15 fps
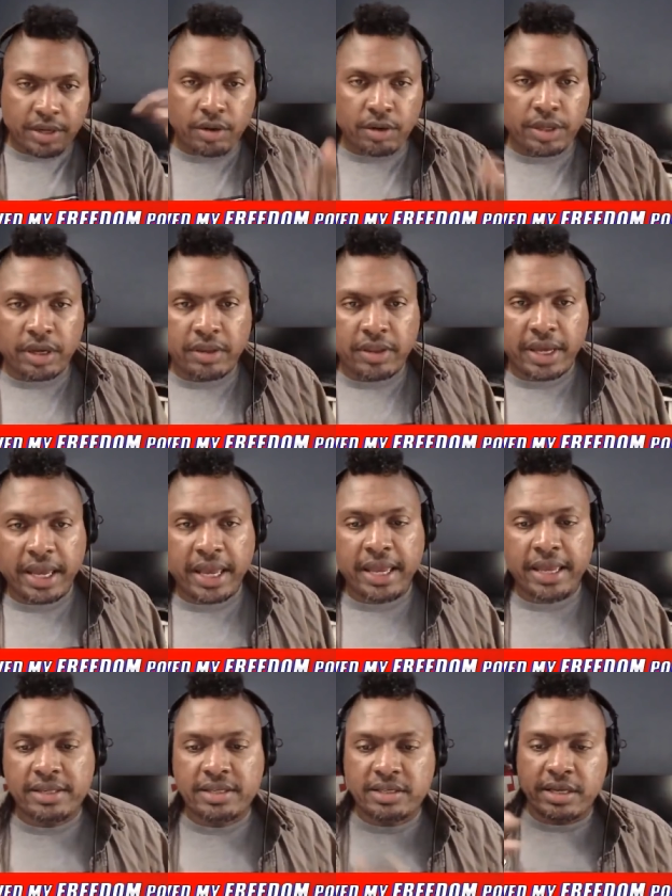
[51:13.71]
earlier that
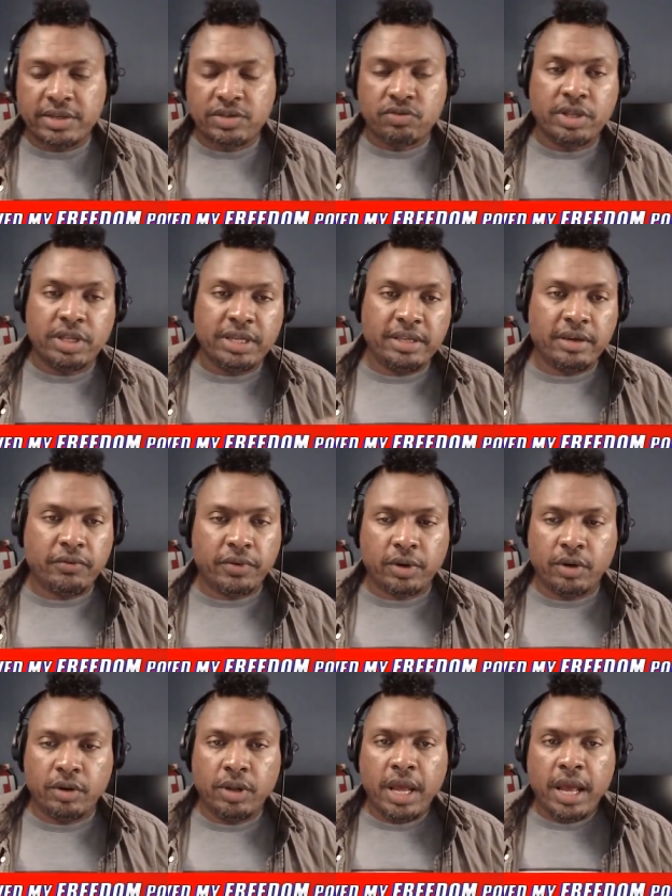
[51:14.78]
hey, it's it's really
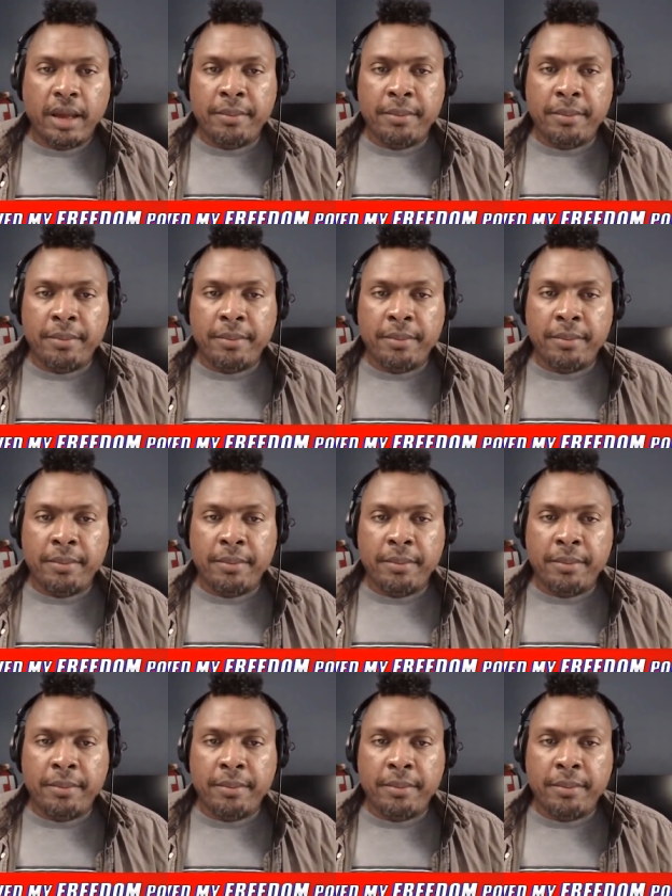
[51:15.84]
difficult.